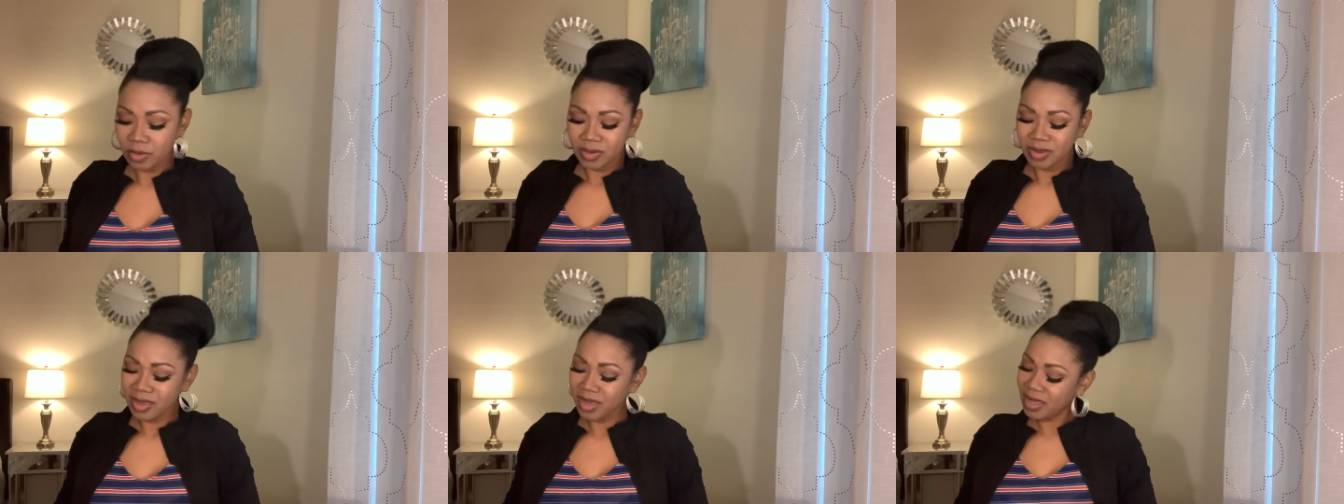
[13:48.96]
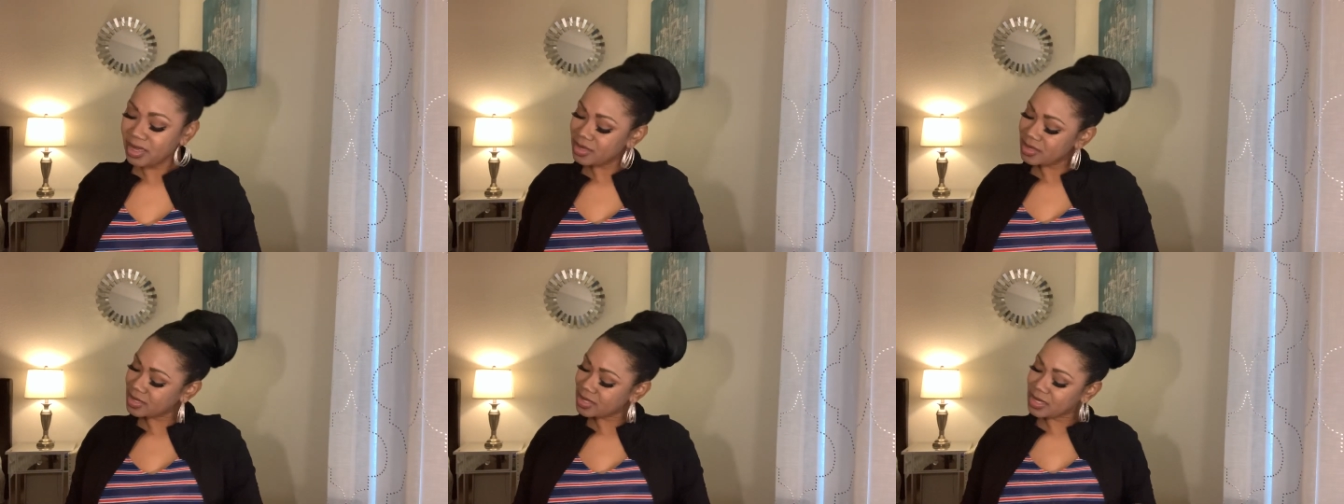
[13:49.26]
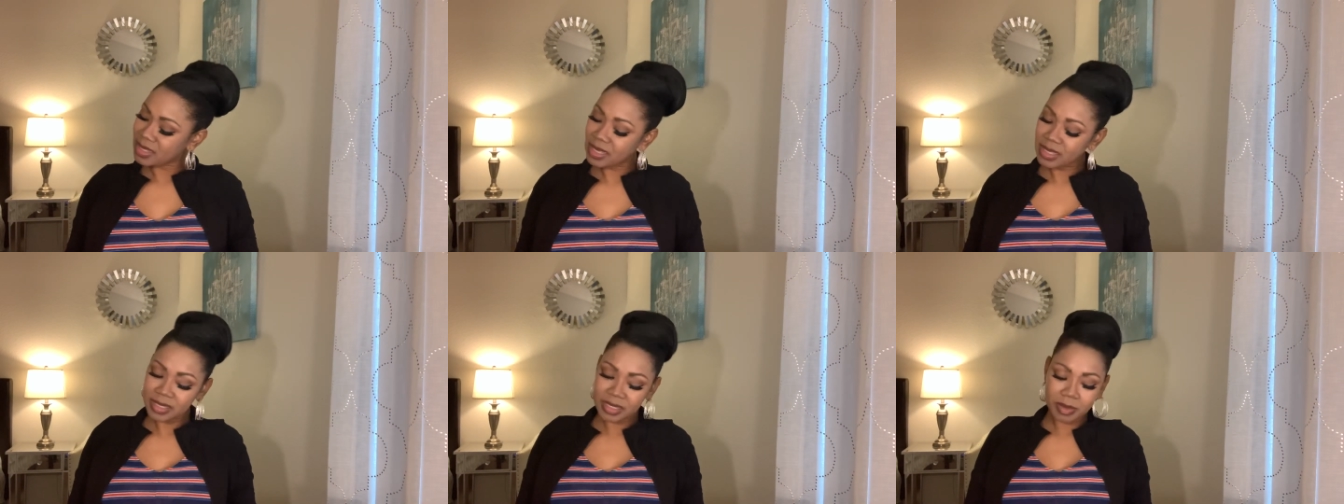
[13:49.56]
Yeah, see
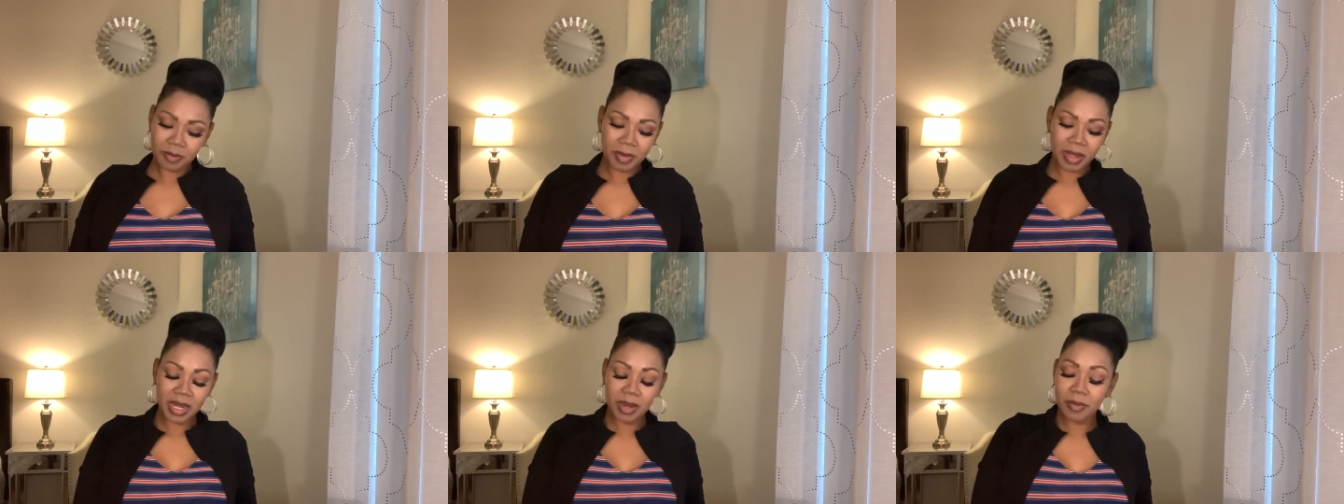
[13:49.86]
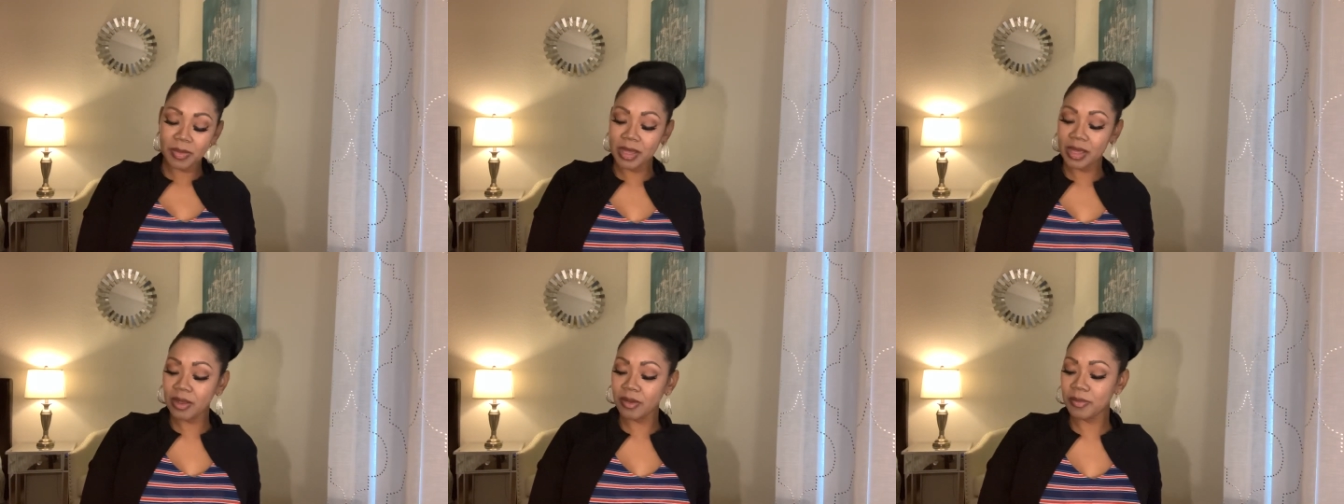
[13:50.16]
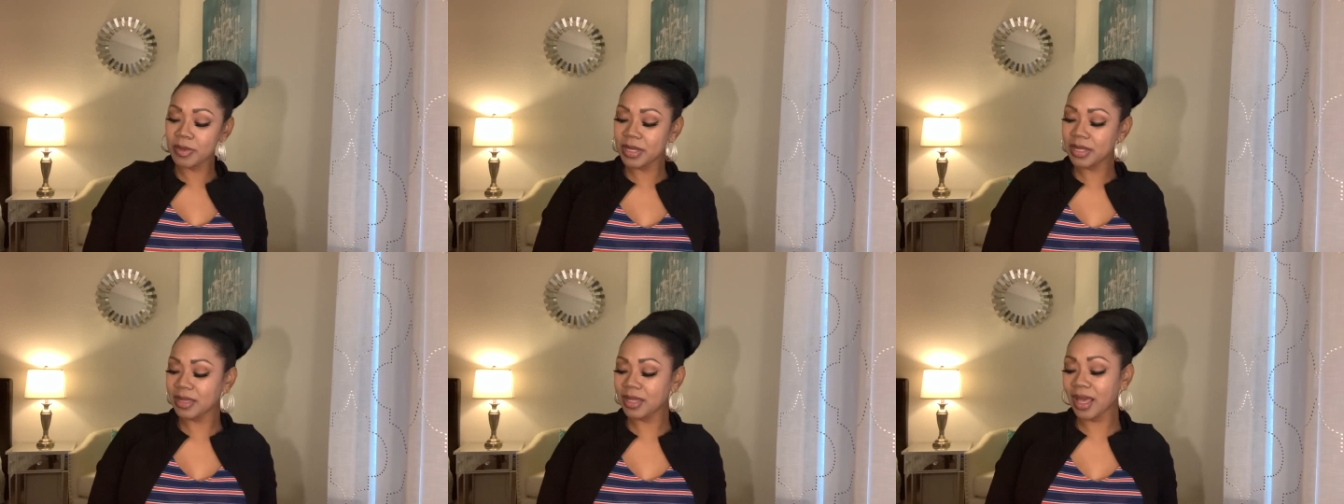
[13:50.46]
that somebody may have
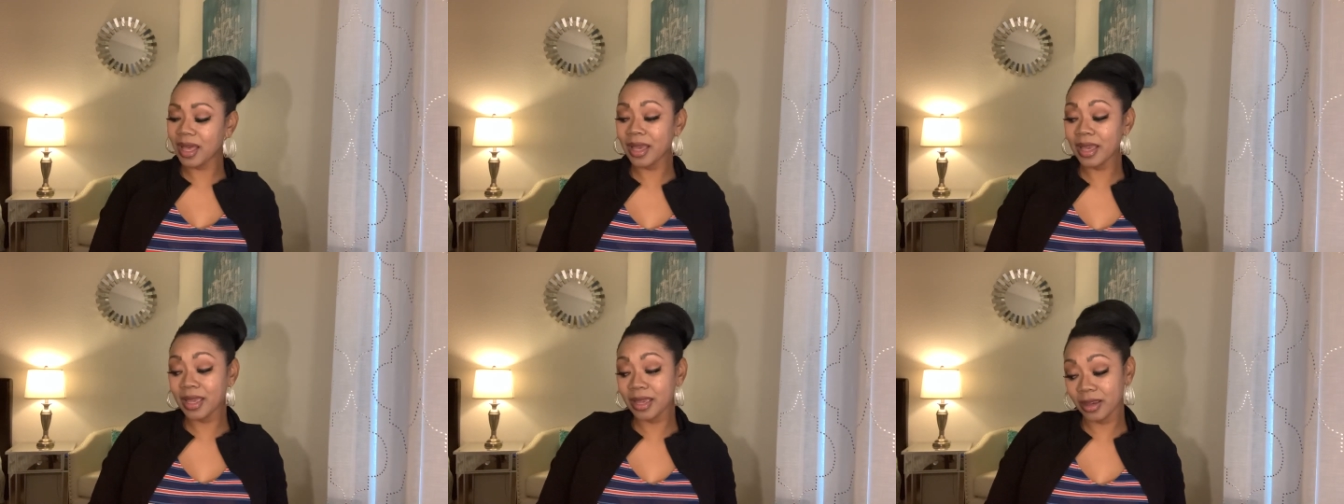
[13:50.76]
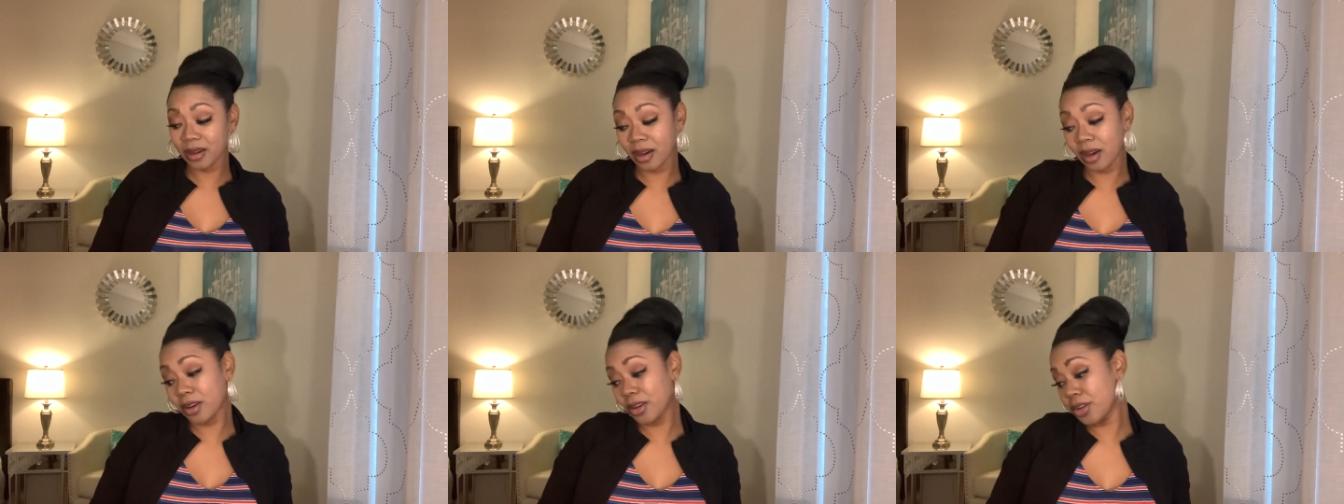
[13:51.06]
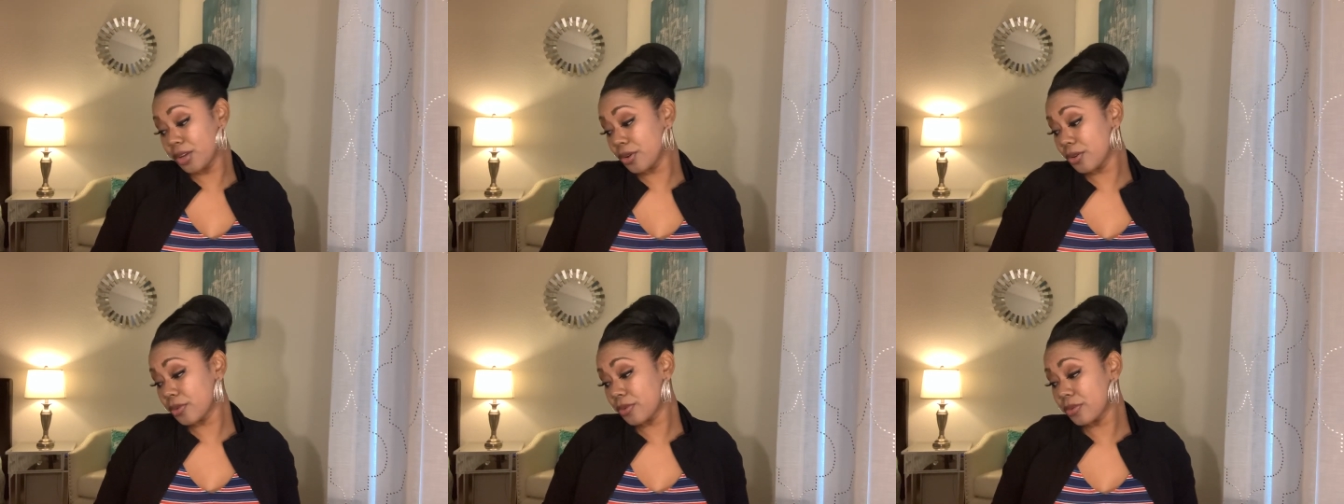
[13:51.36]
been lying on
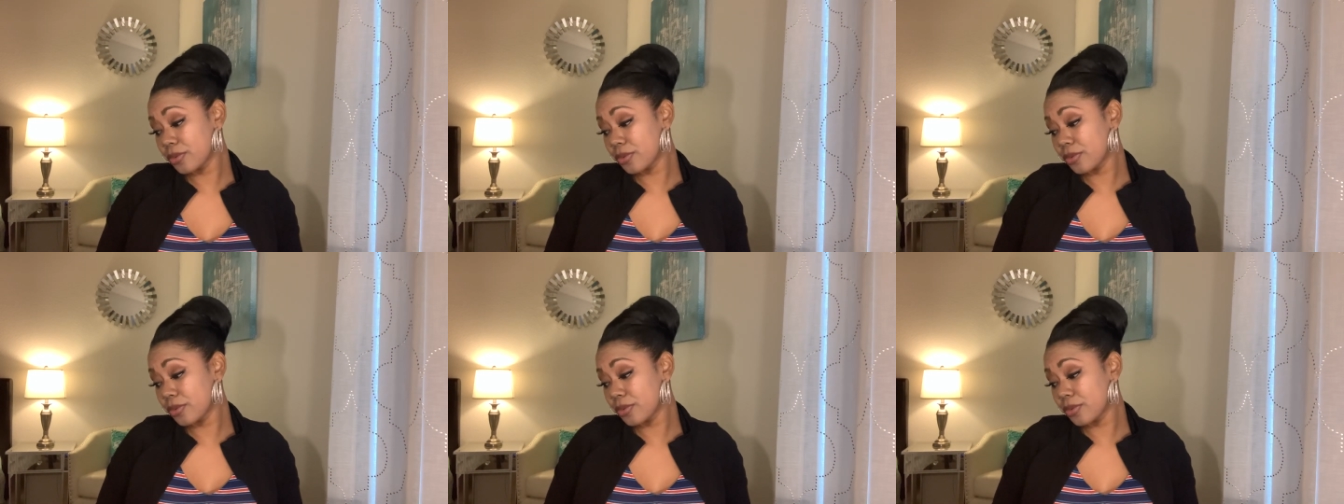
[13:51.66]
you.